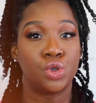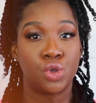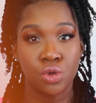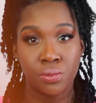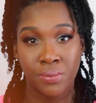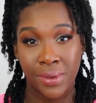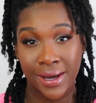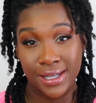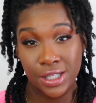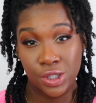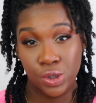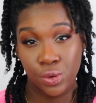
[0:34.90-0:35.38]
do
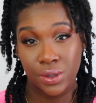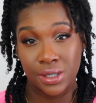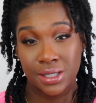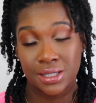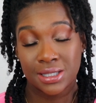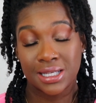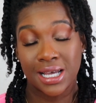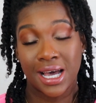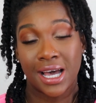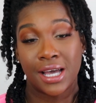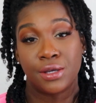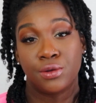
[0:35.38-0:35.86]
my
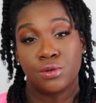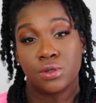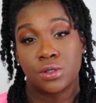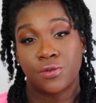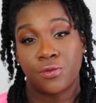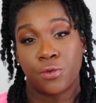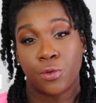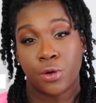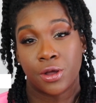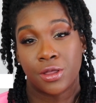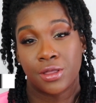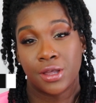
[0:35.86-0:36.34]
twist, I use
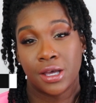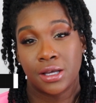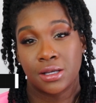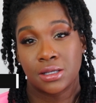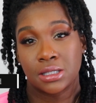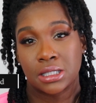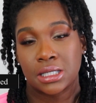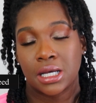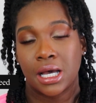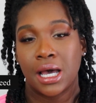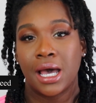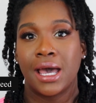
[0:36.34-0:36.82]
4 things:
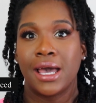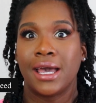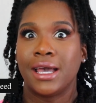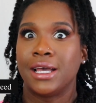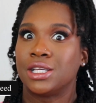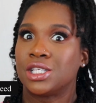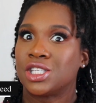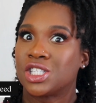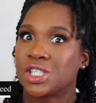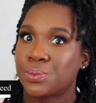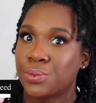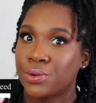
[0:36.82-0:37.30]
a
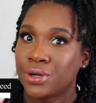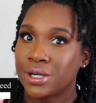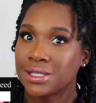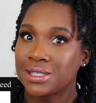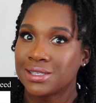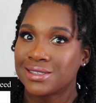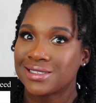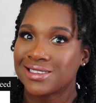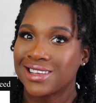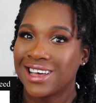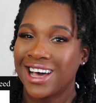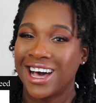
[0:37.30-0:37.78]

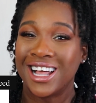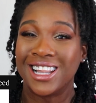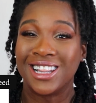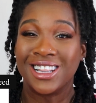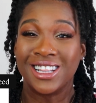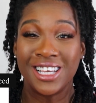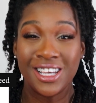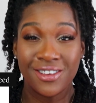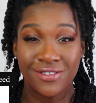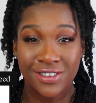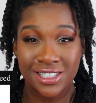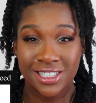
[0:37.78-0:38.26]
spritz, a
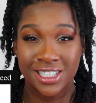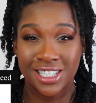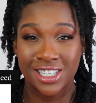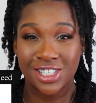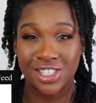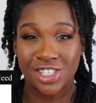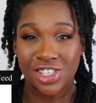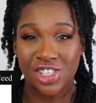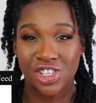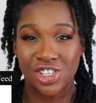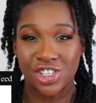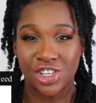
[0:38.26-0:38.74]
leave-in
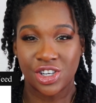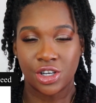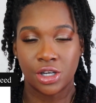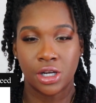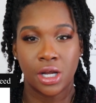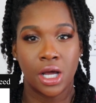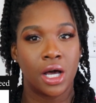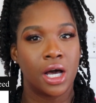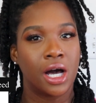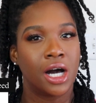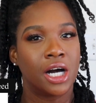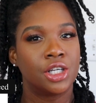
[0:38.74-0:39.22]
conditioner,
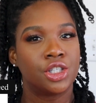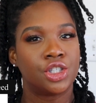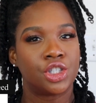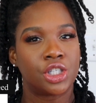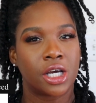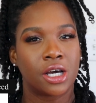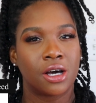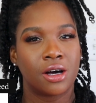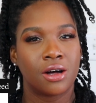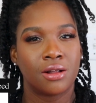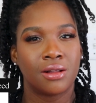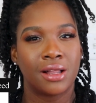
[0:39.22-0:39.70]
a
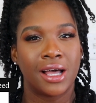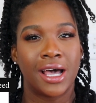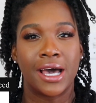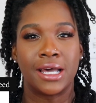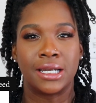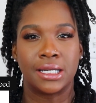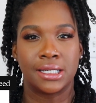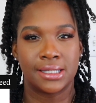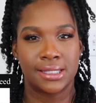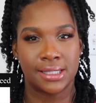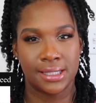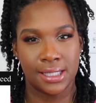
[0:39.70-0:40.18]
gel,
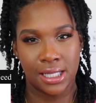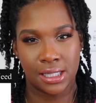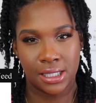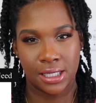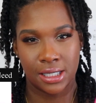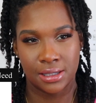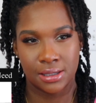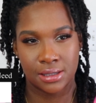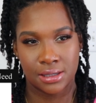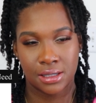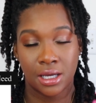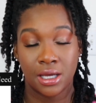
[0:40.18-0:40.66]
and a
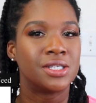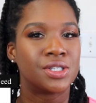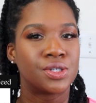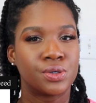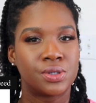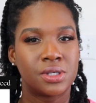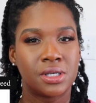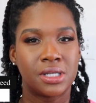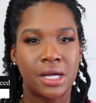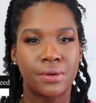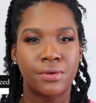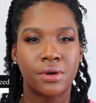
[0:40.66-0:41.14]
sealant. So
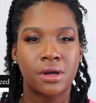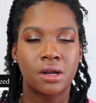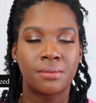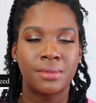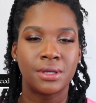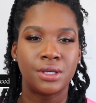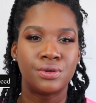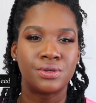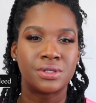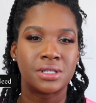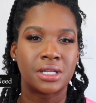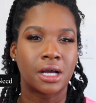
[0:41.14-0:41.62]
today we're going to
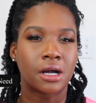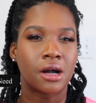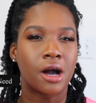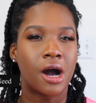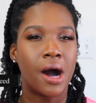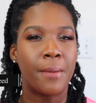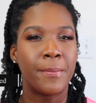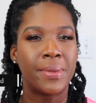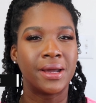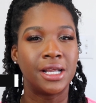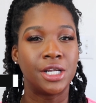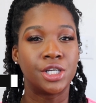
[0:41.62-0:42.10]
be using a
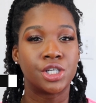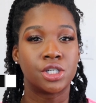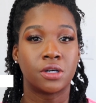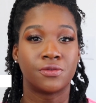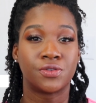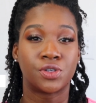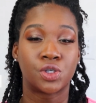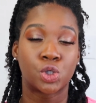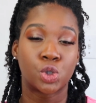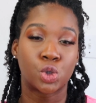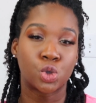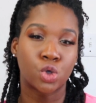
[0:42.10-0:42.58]
combination of
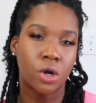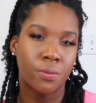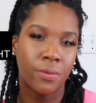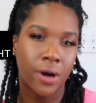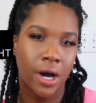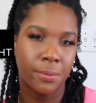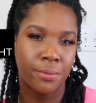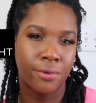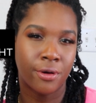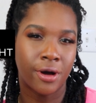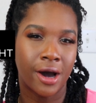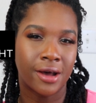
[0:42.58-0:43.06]

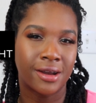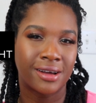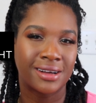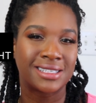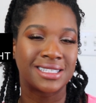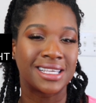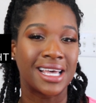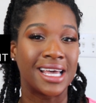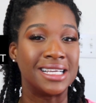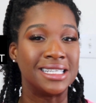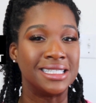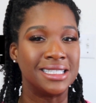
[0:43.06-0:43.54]
store-bought
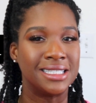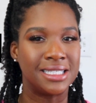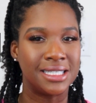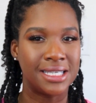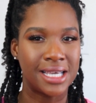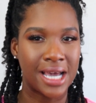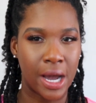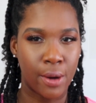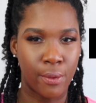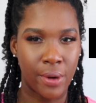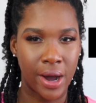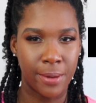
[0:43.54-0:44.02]
products and
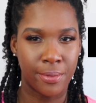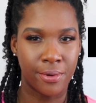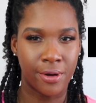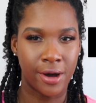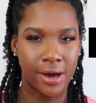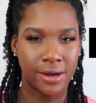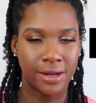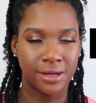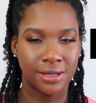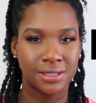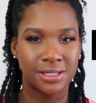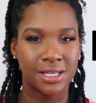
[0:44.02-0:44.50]
DIY
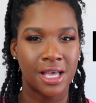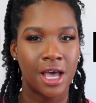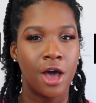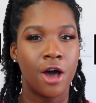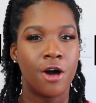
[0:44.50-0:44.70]
products.